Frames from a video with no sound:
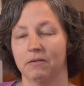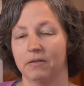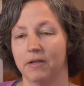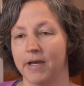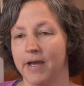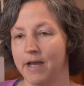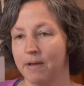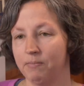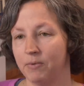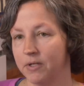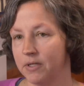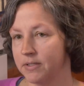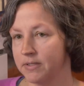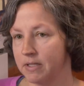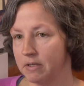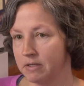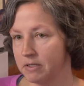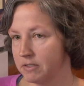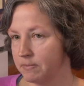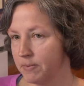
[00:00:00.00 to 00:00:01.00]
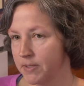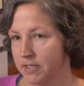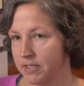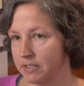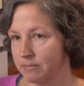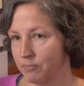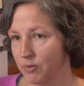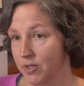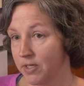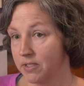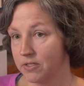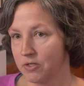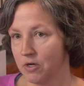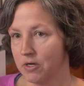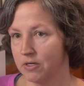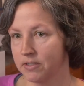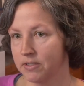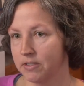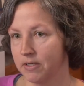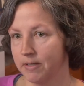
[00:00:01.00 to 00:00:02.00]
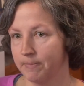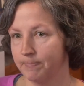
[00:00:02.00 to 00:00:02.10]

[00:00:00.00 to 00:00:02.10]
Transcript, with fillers: the happiness that this place brings us.